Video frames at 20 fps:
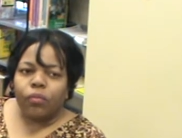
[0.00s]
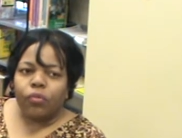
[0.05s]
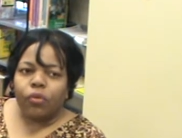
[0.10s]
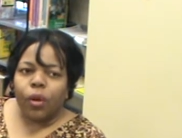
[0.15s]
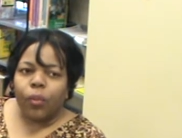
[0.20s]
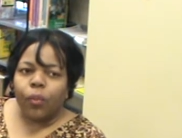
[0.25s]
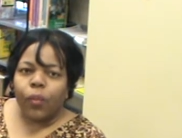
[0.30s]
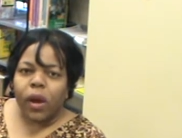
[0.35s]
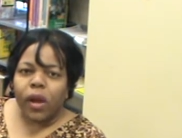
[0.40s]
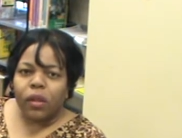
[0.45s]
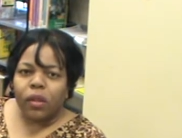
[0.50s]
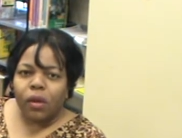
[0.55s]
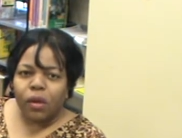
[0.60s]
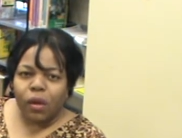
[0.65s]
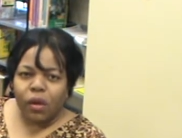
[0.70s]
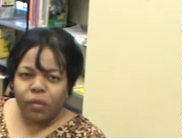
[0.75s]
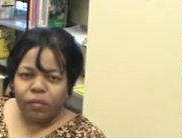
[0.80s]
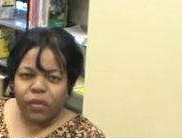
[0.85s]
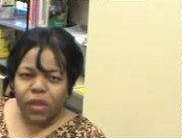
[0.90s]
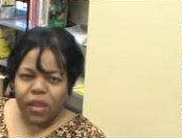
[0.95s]
director
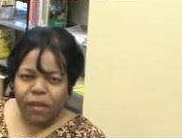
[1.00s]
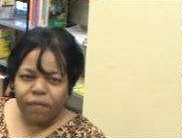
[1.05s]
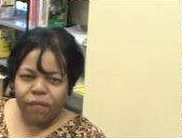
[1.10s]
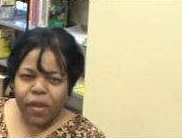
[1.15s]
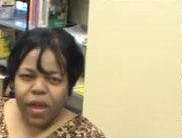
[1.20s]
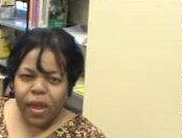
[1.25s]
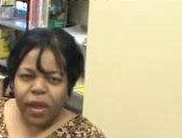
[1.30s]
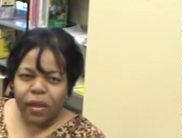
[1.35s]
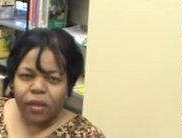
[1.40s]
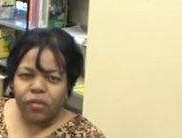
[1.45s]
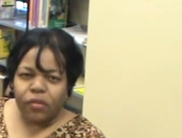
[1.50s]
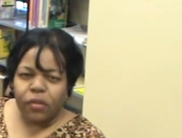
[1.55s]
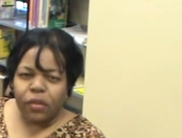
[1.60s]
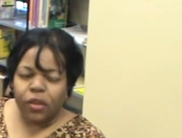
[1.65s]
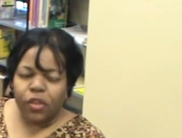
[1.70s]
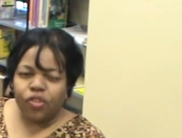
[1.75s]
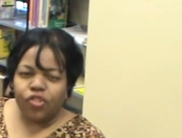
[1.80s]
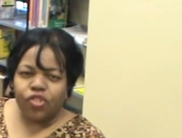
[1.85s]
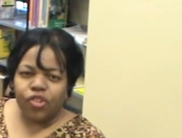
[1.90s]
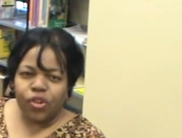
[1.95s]
of DFACS,
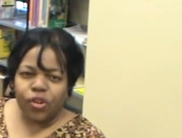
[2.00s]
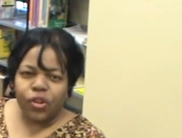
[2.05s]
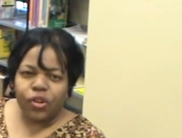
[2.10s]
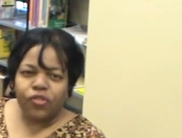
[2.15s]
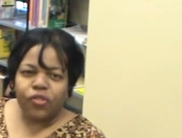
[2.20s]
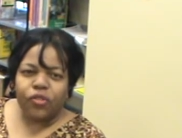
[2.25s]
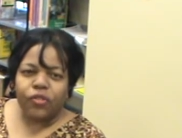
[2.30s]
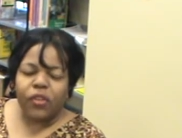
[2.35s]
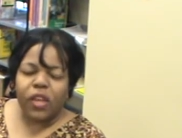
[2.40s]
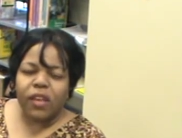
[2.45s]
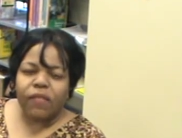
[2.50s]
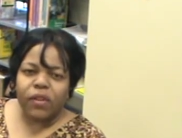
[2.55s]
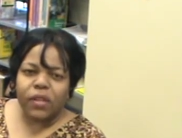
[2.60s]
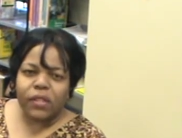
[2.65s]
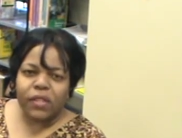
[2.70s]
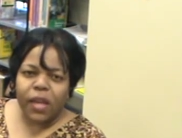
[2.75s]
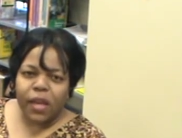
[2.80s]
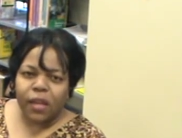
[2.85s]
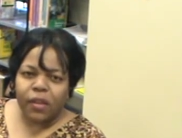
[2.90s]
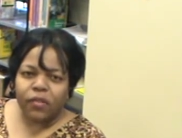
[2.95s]
the judge Steven
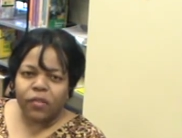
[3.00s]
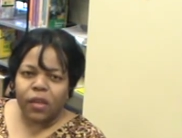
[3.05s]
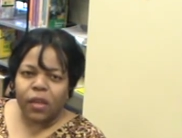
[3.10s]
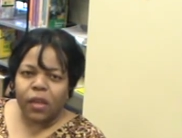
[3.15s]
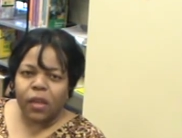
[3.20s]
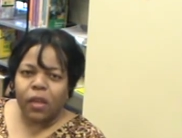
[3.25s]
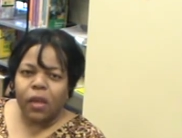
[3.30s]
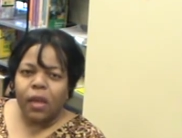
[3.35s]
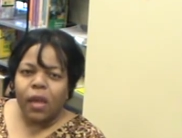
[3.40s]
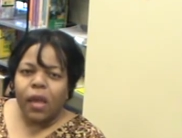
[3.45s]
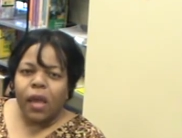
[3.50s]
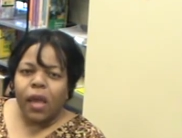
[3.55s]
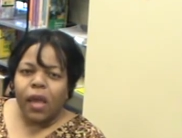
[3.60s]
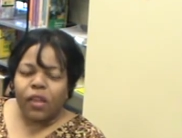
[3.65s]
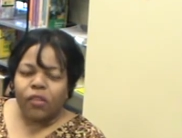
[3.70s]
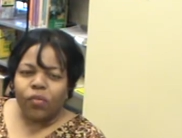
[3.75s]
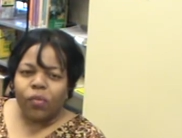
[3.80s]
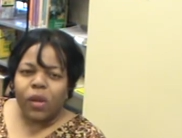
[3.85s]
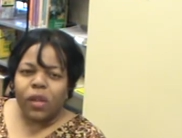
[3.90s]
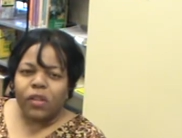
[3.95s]
Teske,
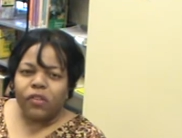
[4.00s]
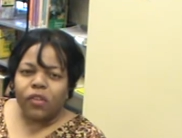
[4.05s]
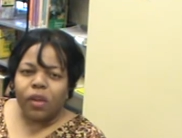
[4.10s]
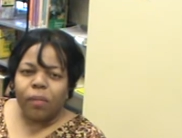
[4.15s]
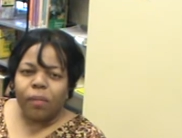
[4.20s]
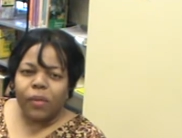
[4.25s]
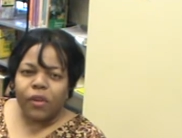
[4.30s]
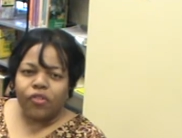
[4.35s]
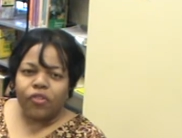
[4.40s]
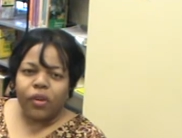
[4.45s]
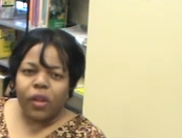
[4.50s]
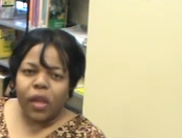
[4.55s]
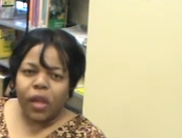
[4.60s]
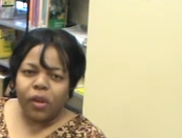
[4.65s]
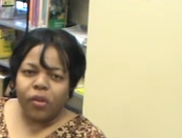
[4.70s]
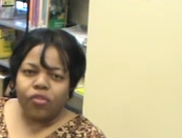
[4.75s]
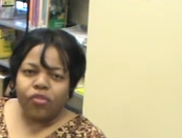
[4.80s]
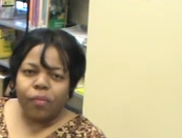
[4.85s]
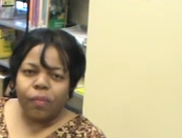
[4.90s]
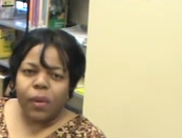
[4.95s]
as well as Commissioner
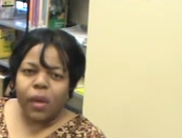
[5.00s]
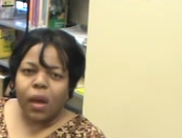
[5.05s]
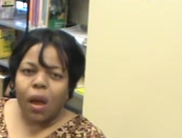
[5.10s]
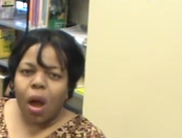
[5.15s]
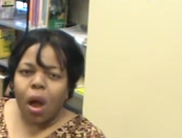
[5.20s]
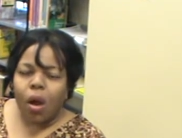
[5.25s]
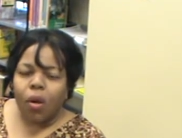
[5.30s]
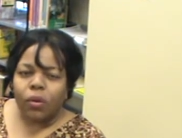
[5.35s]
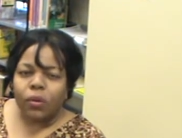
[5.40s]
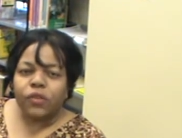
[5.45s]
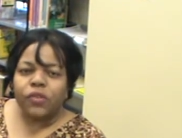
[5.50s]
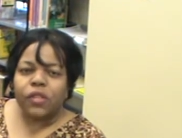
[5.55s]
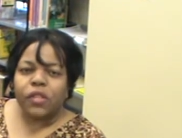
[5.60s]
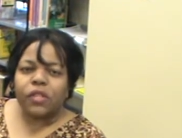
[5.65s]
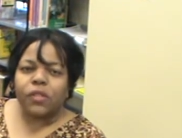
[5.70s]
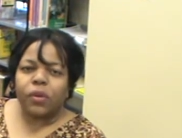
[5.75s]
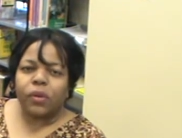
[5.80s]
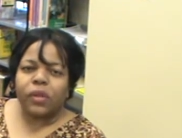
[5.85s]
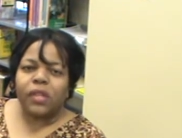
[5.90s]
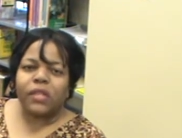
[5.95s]
Elgin Bell, all
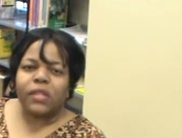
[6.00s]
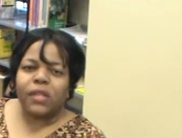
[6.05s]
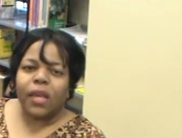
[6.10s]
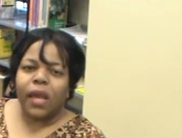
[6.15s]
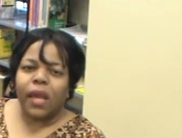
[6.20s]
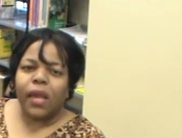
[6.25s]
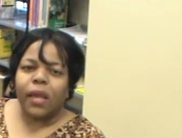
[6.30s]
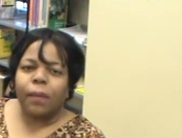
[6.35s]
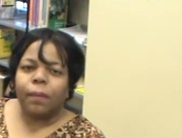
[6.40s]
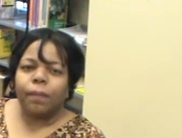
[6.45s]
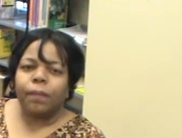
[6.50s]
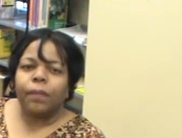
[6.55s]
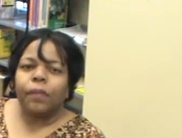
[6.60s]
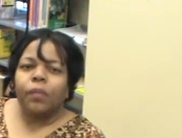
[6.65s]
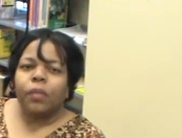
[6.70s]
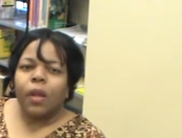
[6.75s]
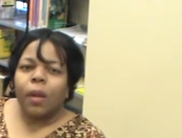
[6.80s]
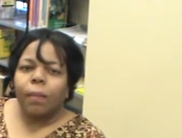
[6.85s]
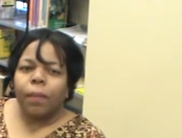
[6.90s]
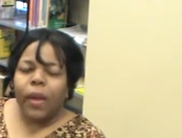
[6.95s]
sits on the same
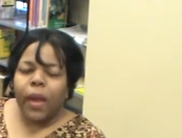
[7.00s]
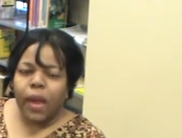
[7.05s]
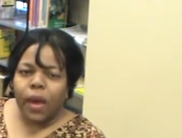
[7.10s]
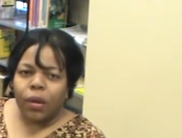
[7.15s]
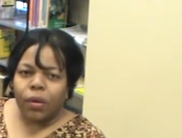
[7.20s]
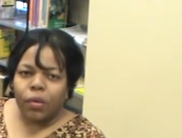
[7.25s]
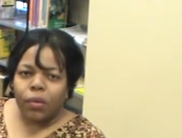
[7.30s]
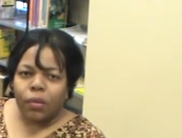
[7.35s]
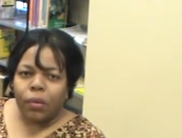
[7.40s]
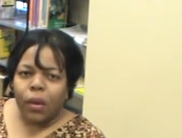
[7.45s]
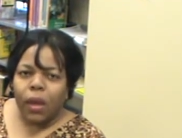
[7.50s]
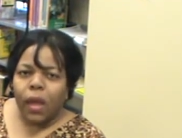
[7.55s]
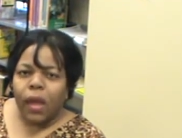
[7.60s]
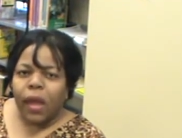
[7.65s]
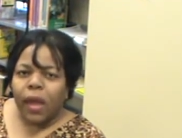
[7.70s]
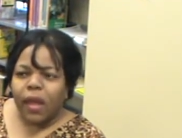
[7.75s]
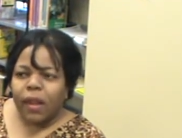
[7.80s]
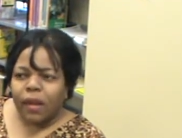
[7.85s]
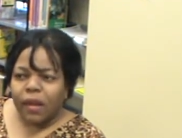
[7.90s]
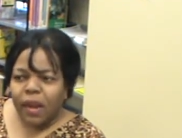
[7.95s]
panel.
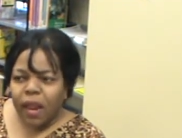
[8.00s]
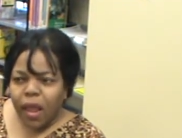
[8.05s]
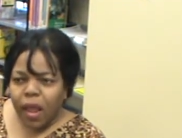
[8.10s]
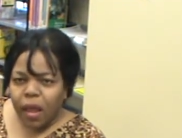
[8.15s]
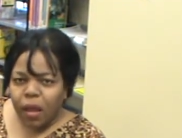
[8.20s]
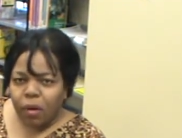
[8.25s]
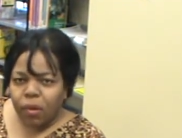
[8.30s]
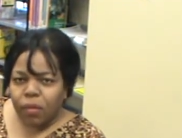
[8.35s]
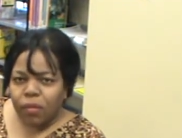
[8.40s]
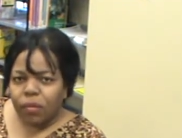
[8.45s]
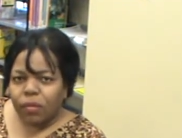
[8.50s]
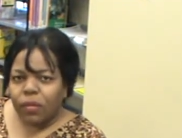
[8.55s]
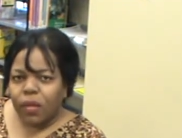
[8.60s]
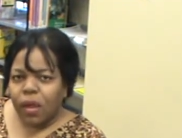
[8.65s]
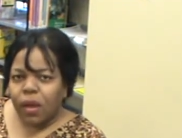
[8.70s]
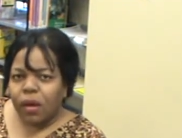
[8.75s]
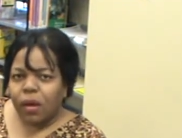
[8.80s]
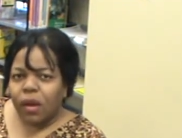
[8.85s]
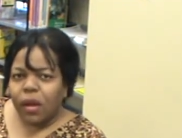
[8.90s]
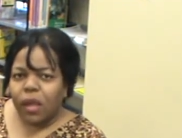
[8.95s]
And now
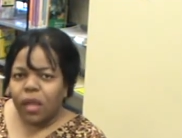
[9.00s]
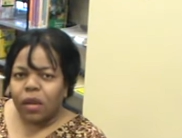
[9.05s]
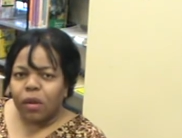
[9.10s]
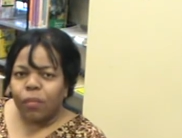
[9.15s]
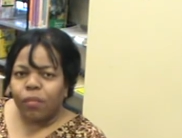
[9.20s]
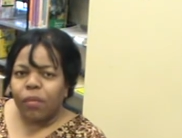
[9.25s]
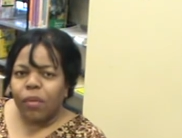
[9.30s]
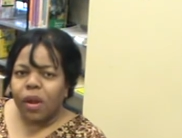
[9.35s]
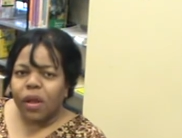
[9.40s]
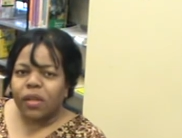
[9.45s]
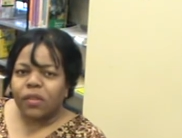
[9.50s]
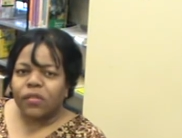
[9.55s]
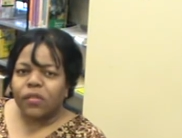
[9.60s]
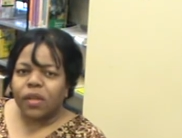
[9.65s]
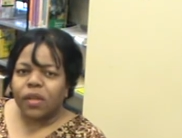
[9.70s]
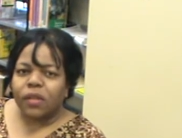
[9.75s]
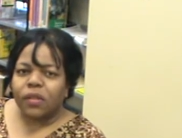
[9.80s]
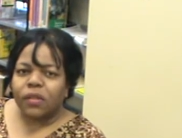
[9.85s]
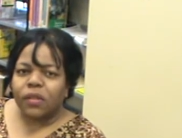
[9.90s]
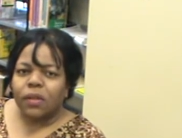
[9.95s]
they are in the
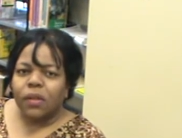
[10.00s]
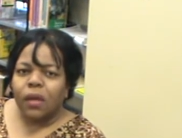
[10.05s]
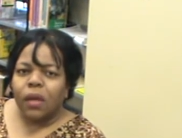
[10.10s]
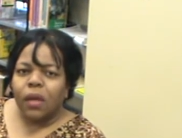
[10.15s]
process